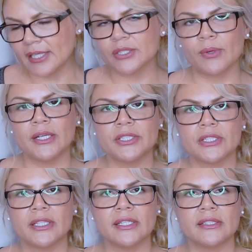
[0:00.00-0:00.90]
kind of
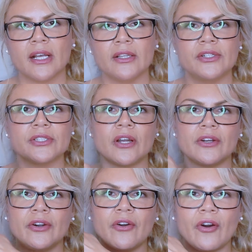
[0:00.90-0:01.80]
swatched these colors
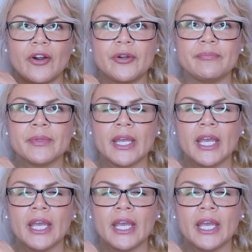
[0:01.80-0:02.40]
on her arm